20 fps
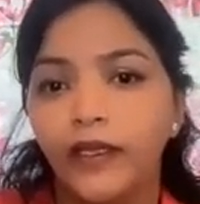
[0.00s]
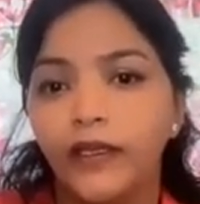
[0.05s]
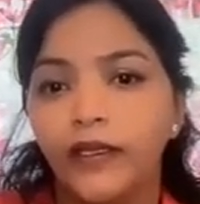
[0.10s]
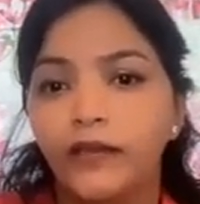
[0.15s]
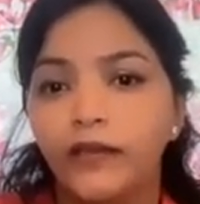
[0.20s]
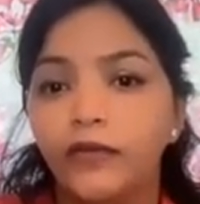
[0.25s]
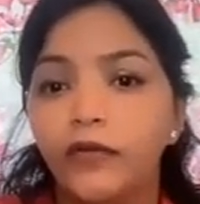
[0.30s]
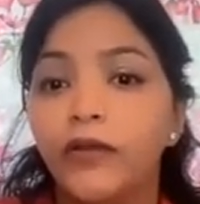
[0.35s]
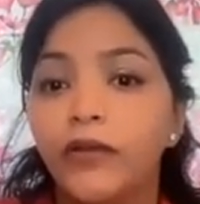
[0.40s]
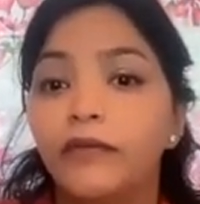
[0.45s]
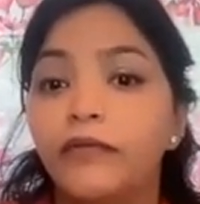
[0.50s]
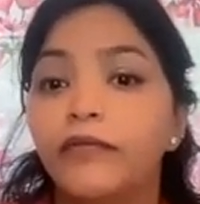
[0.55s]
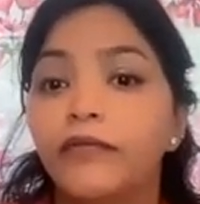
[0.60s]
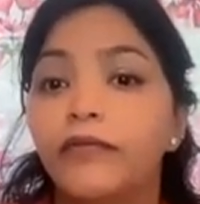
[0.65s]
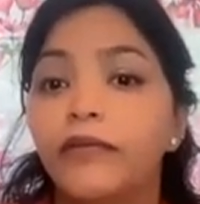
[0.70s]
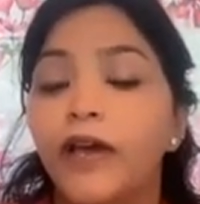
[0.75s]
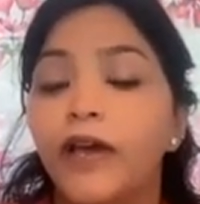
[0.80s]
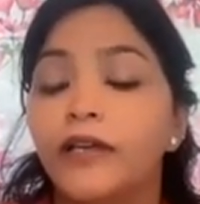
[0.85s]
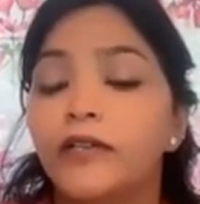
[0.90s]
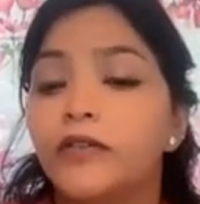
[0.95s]
he would have
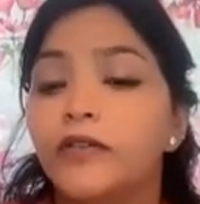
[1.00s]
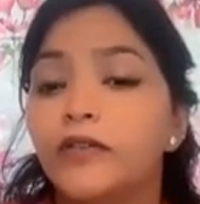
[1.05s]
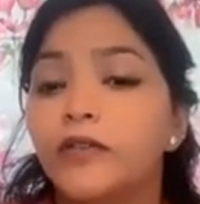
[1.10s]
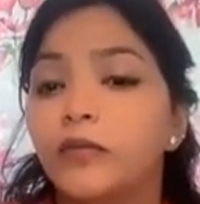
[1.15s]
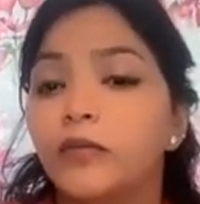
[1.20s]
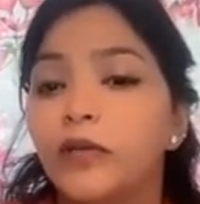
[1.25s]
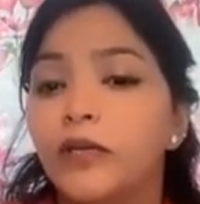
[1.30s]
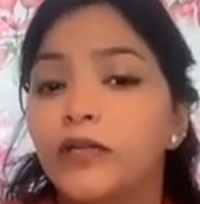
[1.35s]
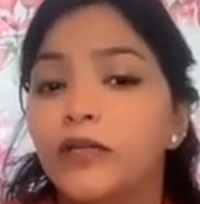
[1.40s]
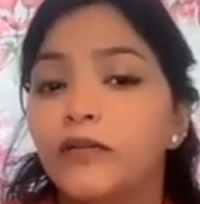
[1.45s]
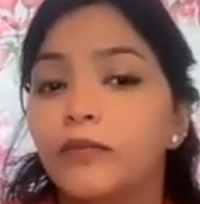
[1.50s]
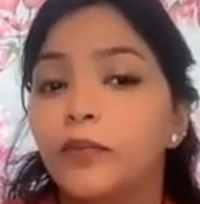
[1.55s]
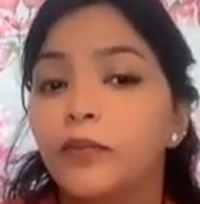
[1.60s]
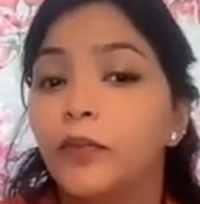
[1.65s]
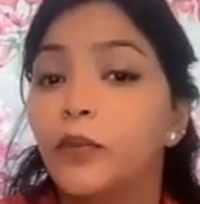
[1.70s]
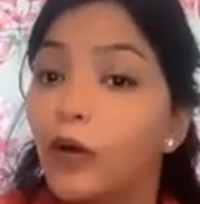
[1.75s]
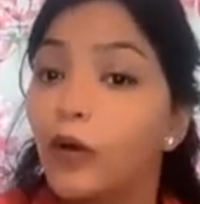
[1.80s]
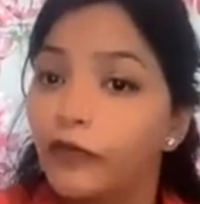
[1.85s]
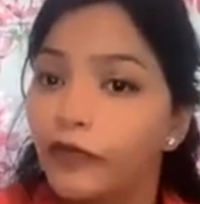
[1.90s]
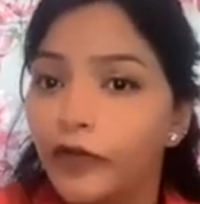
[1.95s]
actually made a
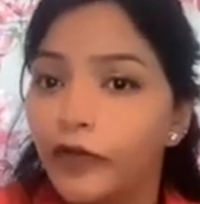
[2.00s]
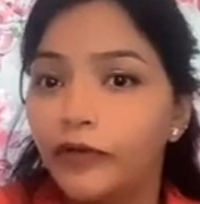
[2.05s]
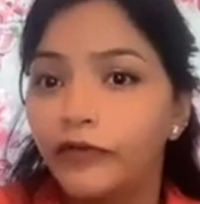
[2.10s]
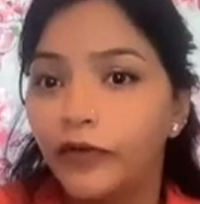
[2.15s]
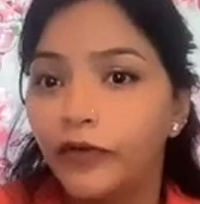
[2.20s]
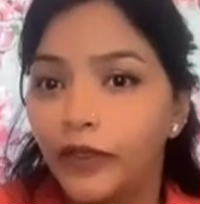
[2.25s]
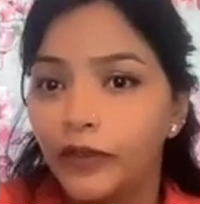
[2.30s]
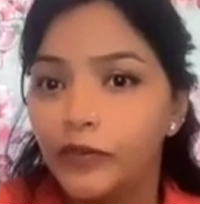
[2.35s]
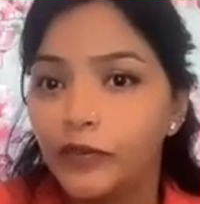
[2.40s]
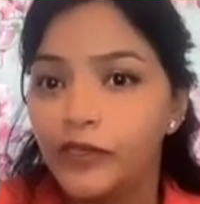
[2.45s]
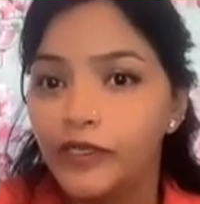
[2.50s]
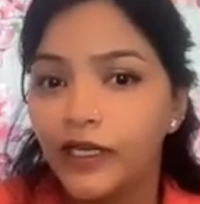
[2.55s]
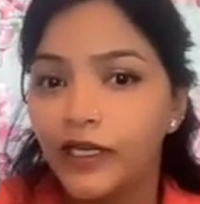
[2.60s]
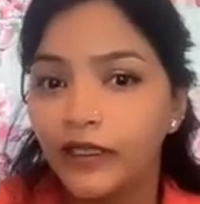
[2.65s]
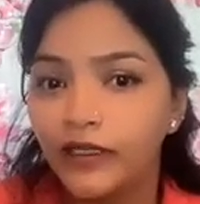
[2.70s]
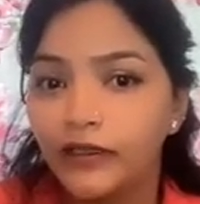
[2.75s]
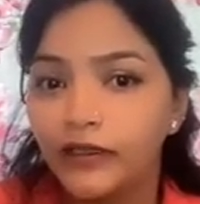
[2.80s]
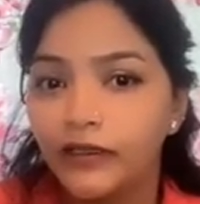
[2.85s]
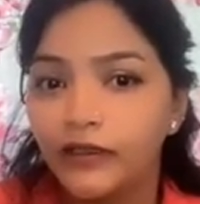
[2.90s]
profit of 40%.